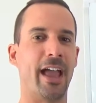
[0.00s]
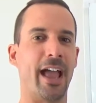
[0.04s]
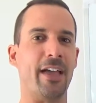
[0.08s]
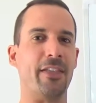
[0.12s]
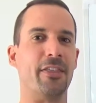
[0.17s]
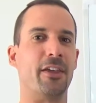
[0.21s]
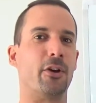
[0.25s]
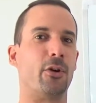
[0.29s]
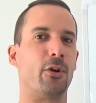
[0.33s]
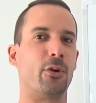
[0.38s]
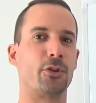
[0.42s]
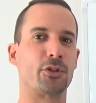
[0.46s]

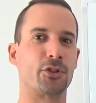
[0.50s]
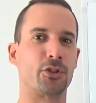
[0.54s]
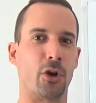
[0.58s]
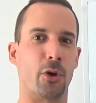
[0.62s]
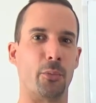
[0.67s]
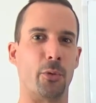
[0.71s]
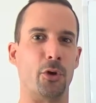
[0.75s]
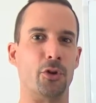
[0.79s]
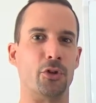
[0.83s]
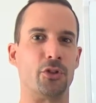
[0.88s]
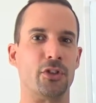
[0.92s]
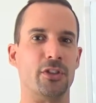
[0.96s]
And there are also
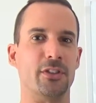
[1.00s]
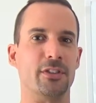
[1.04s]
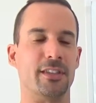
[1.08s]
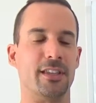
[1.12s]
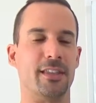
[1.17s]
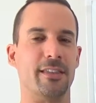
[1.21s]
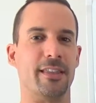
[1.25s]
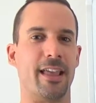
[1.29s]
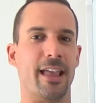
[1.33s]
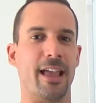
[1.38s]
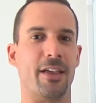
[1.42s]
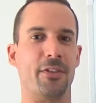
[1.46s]
emotions
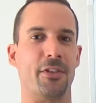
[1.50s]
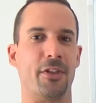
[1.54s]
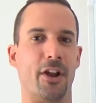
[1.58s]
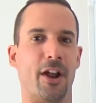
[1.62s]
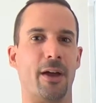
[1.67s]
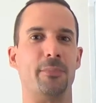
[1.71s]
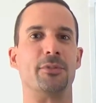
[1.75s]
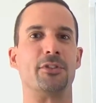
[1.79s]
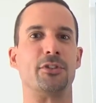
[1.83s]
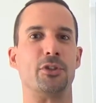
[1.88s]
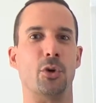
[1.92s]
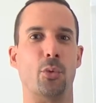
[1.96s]
in there that
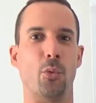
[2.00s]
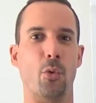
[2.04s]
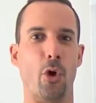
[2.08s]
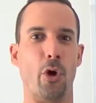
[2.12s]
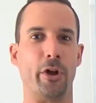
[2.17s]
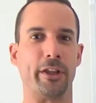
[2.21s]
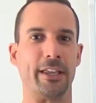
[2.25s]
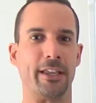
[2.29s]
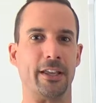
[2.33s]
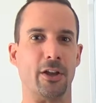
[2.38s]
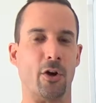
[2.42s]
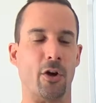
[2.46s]
I'm still
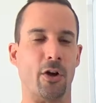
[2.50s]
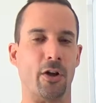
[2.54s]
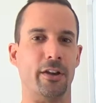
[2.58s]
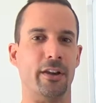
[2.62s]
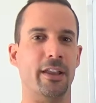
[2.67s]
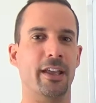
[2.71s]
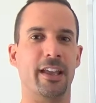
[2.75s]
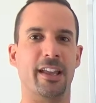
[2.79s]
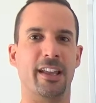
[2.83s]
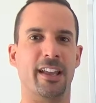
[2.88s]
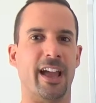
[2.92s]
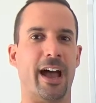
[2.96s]
working
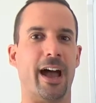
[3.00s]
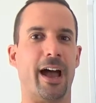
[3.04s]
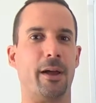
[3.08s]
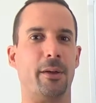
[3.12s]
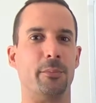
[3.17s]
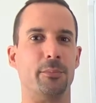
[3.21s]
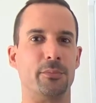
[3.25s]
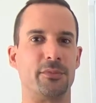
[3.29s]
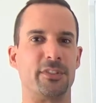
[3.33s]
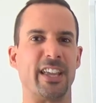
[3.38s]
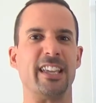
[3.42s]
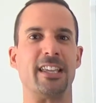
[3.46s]
on
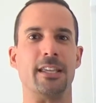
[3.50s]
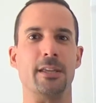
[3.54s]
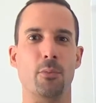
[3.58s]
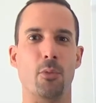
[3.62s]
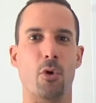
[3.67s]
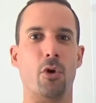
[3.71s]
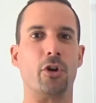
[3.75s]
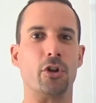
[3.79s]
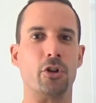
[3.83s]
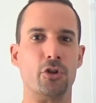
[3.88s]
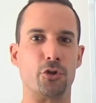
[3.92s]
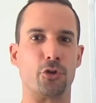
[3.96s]
um, taking
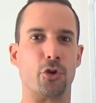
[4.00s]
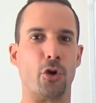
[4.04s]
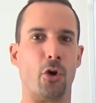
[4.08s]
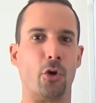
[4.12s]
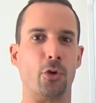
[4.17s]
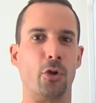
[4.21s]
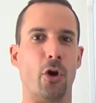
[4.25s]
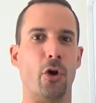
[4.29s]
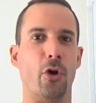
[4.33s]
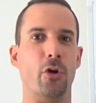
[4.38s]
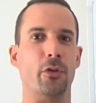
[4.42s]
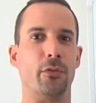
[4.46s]
more
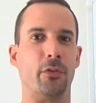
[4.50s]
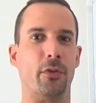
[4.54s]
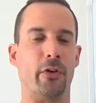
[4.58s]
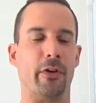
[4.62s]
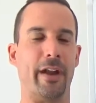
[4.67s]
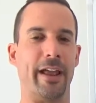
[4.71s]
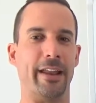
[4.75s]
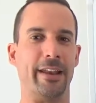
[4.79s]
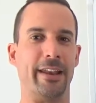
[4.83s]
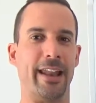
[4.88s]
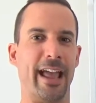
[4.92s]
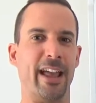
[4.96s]
control
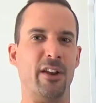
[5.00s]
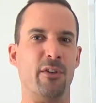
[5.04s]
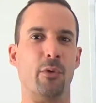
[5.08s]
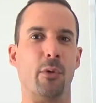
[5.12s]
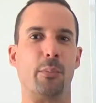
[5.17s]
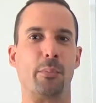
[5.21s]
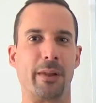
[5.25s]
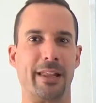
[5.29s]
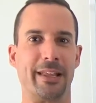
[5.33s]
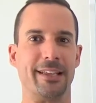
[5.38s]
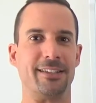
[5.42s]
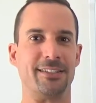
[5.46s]
over and, and
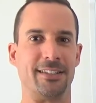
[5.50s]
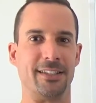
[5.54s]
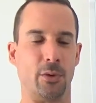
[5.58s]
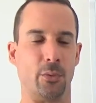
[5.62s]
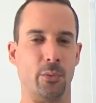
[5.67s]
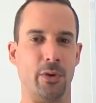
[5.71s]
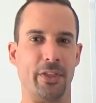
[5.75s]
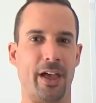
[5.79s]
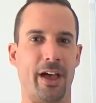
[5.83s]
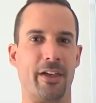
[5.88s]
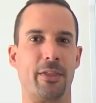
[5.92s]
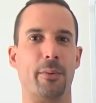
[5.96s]

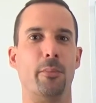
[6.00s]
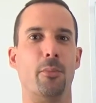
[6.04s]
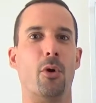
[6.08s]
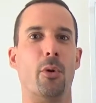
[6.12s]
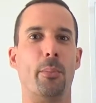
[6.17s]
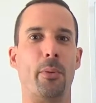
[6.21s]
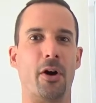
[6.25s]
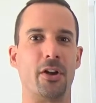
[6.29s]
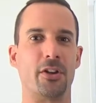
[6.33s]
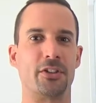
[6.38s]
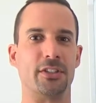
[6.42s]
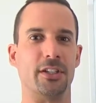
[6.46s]
replacing with other
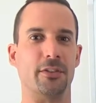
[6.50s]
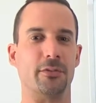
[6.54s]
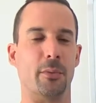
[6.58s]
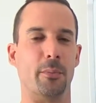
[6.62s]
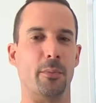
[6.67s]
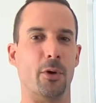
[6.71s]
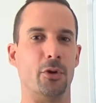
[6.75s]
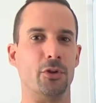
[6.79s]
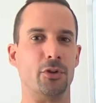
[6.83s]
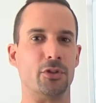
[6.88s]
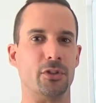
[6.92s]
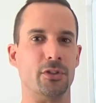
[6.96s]
more positive
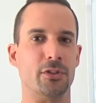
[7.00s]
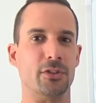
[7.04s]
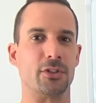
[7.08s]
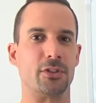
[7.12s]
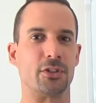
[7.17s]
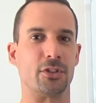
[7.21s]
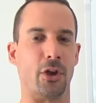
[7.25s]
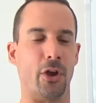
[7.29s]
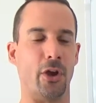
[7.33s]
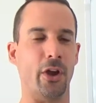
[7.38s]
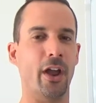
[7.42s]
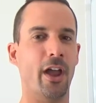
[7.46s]
emotions.
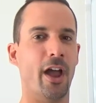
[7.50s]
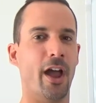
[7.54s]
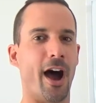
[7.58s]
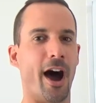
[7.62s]
So